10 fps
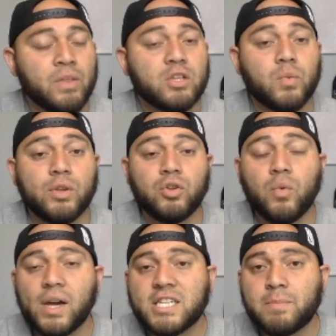So we
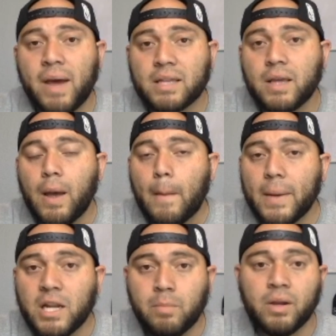do expect
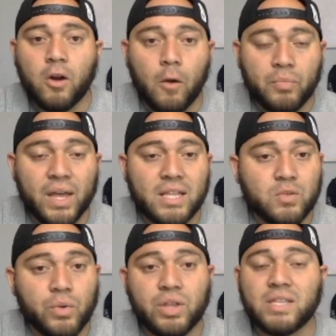many big
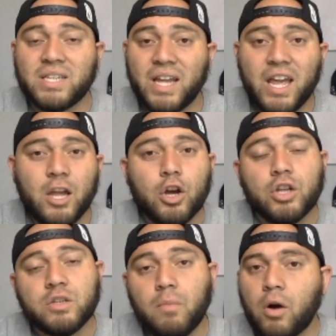updates within today,
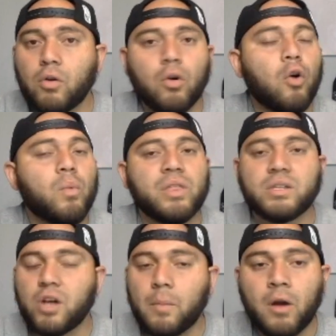tomorrow, over
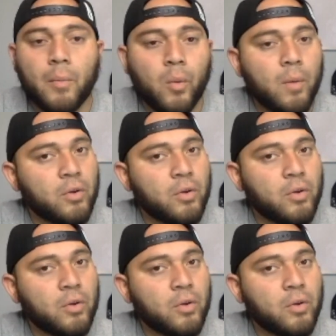this upcoming week.